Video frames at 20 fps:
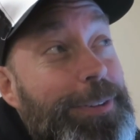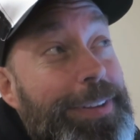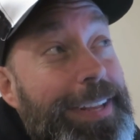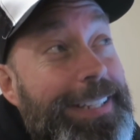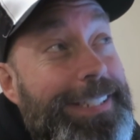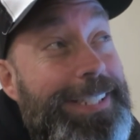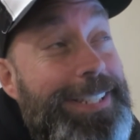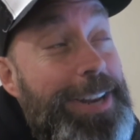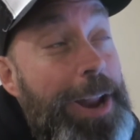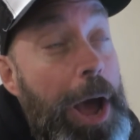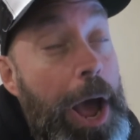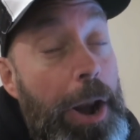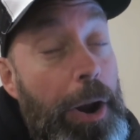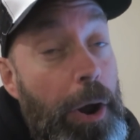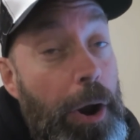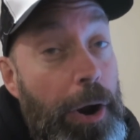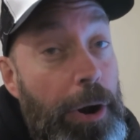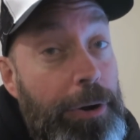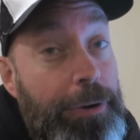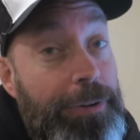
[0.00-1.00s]
It's not
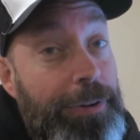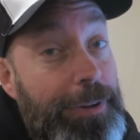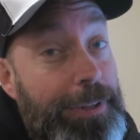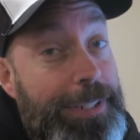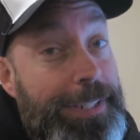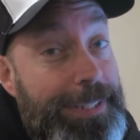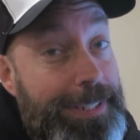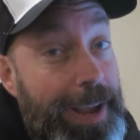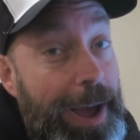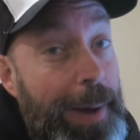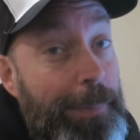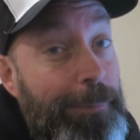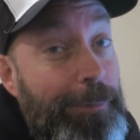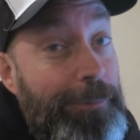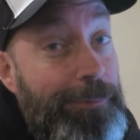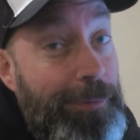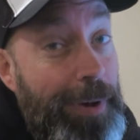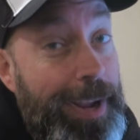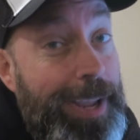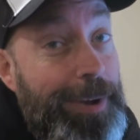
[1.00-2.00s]
hard to stop
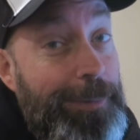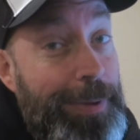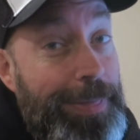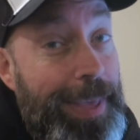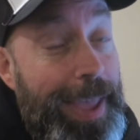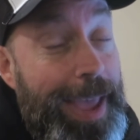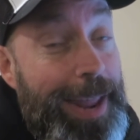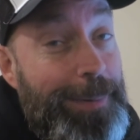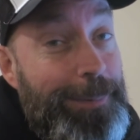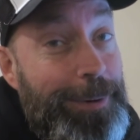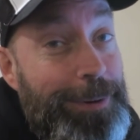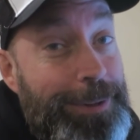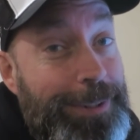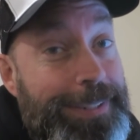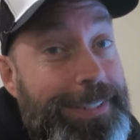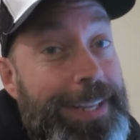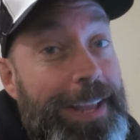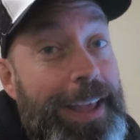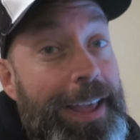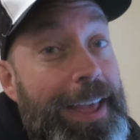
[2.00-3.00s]
fucking with
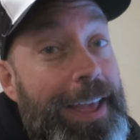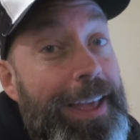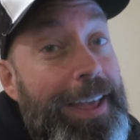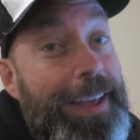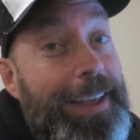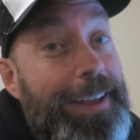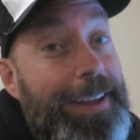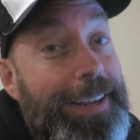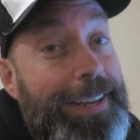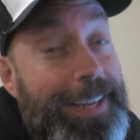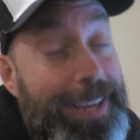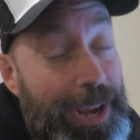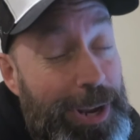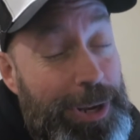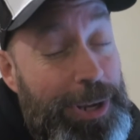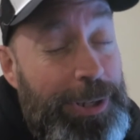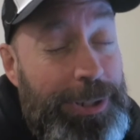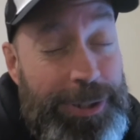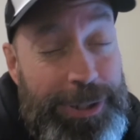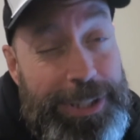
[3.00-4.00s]
animals.
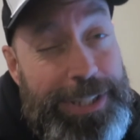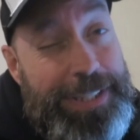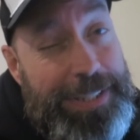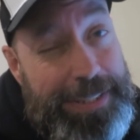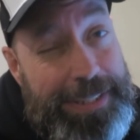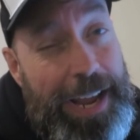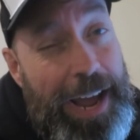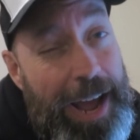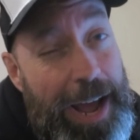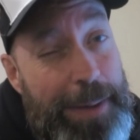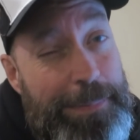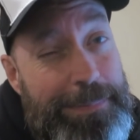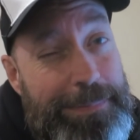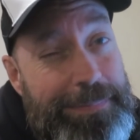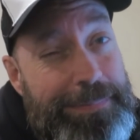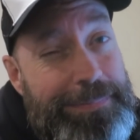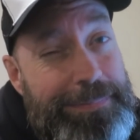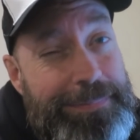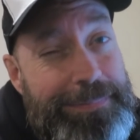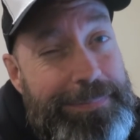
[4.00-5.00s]
Can you just
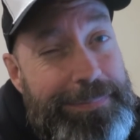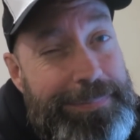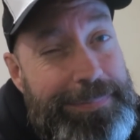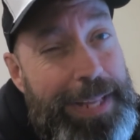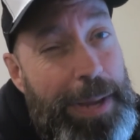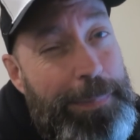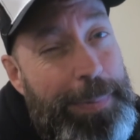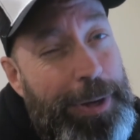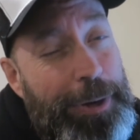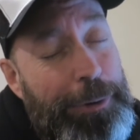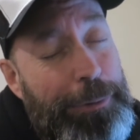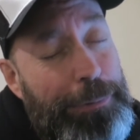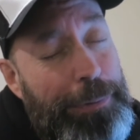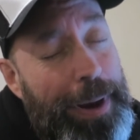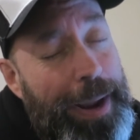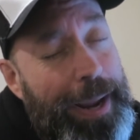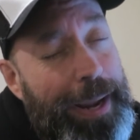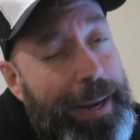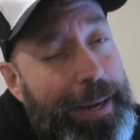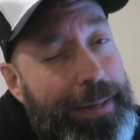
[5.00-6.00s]
stop? That'd be
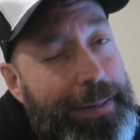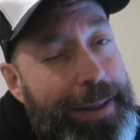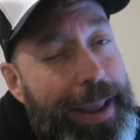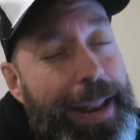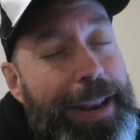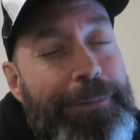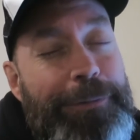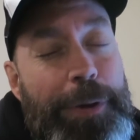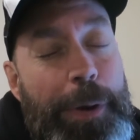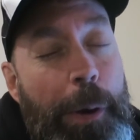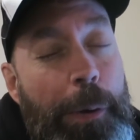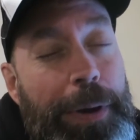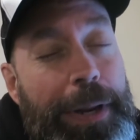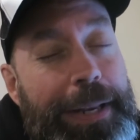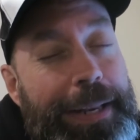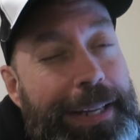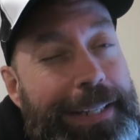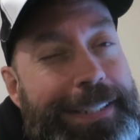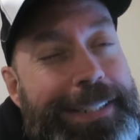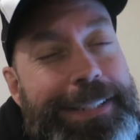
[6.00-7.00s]
great. And if you
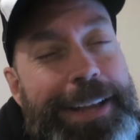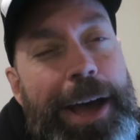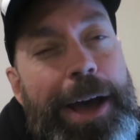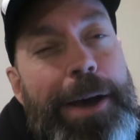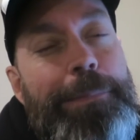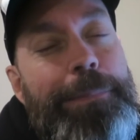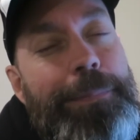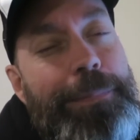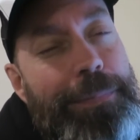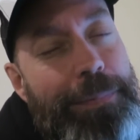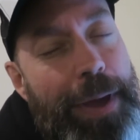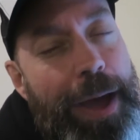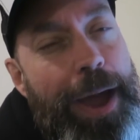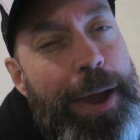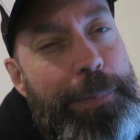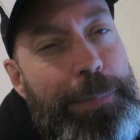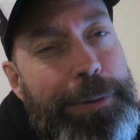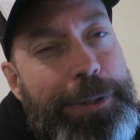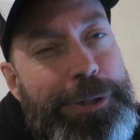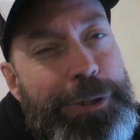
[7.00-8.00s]
already did stop, I
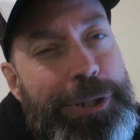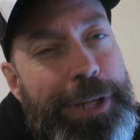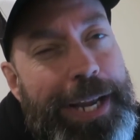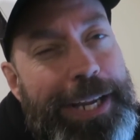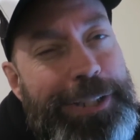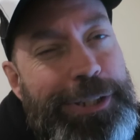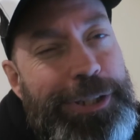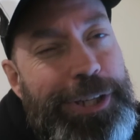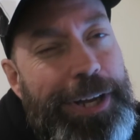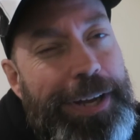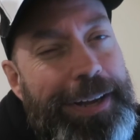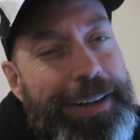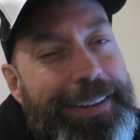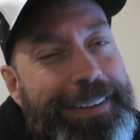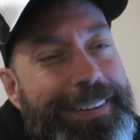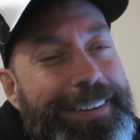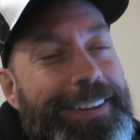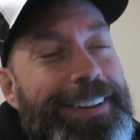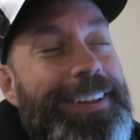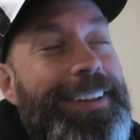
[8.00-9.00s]
appreciate you.
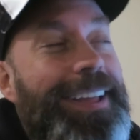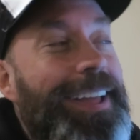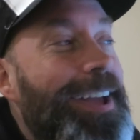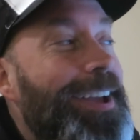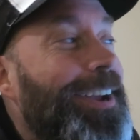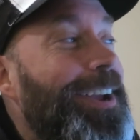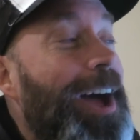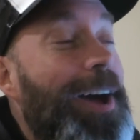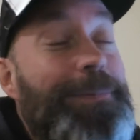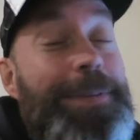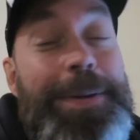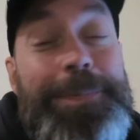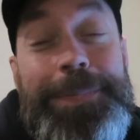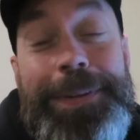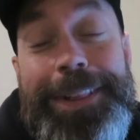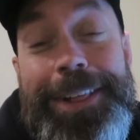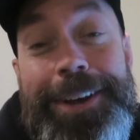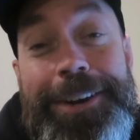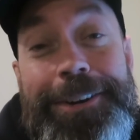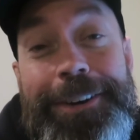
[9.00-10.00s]
Comment
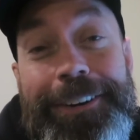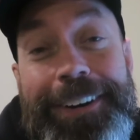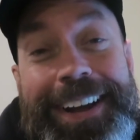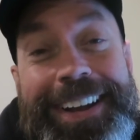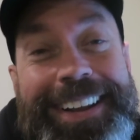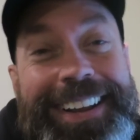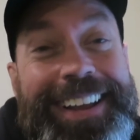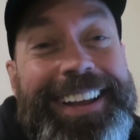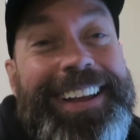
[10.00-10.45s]
below.